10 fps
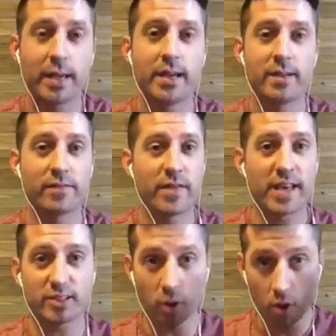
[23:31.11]
and
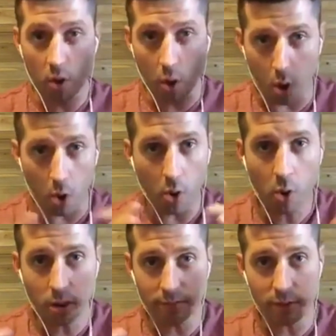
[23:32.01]
invest
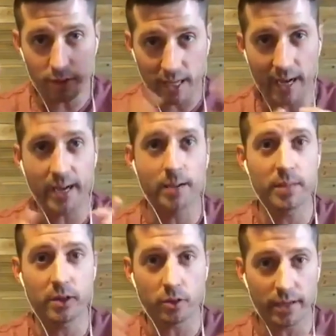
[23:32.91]
all of your
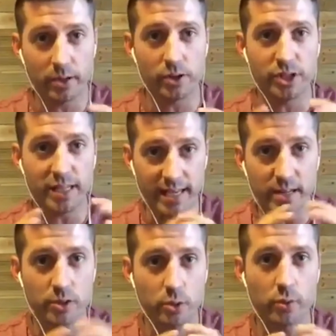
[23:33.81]
time and your energy
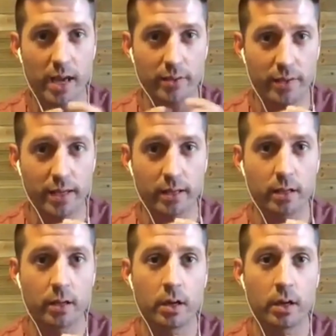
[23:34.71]
into that thing